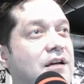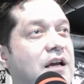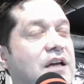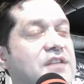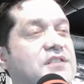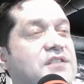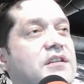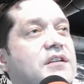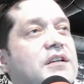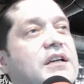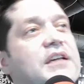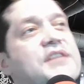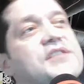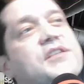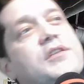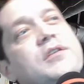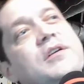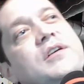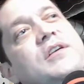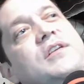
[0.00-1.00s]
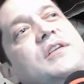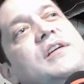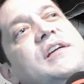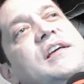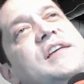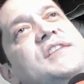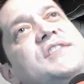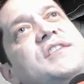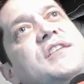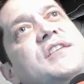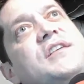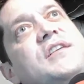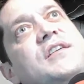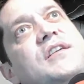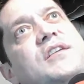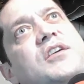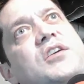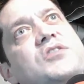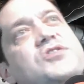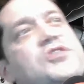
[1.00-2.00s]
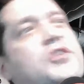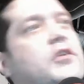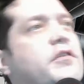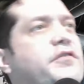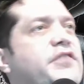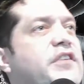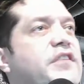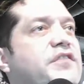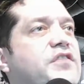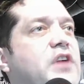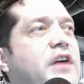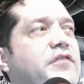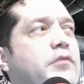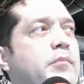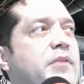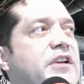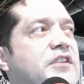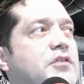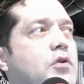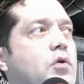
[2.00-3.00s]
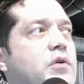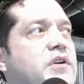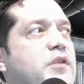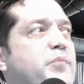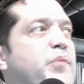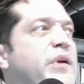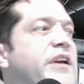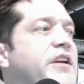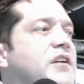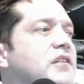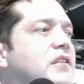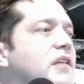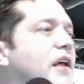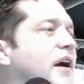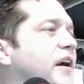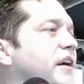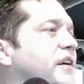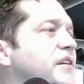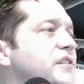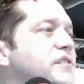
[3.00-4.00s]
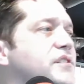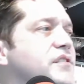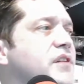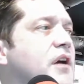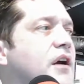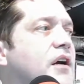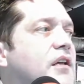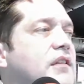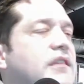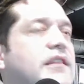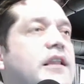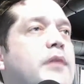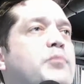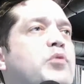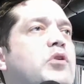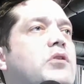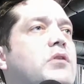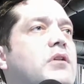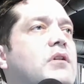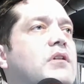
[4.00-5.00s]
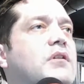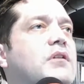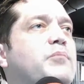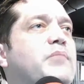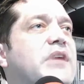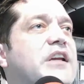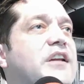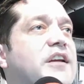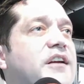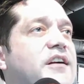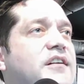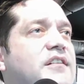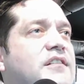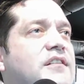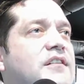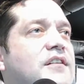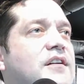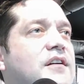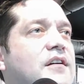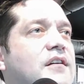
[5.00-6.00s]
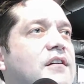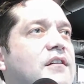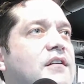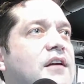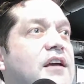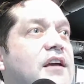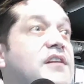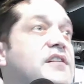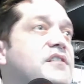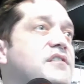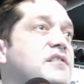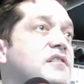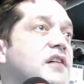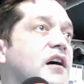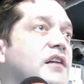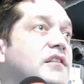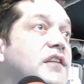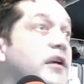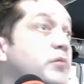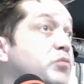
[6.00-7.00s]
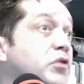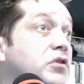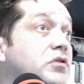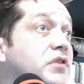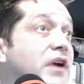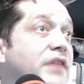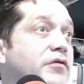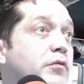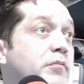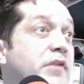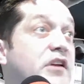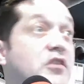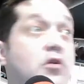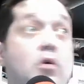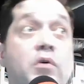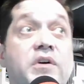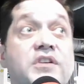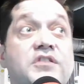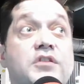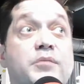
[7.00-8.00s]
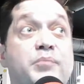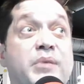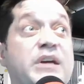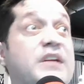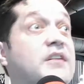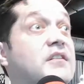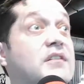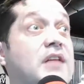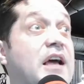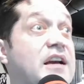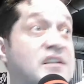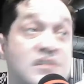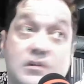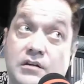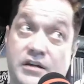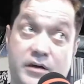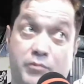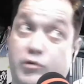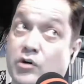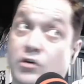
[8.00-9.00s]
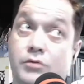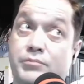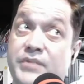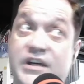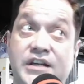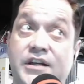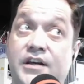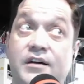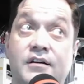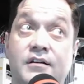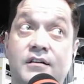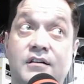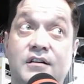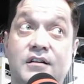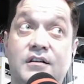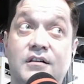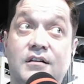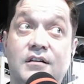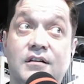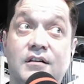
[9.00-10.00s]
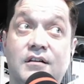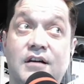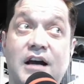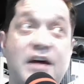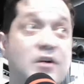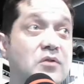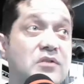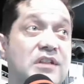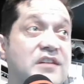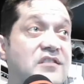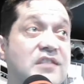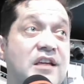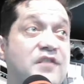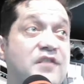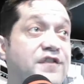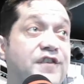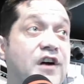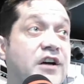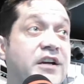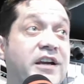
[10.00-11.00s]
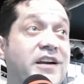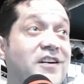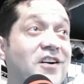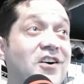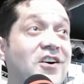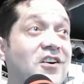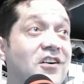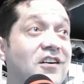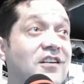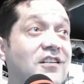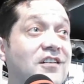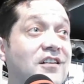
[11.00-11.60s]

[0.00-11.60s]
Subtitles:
Is a conservative government going to penalize liberal media? Is a liberal government going to penalize liberal media? I don't think they fucking are.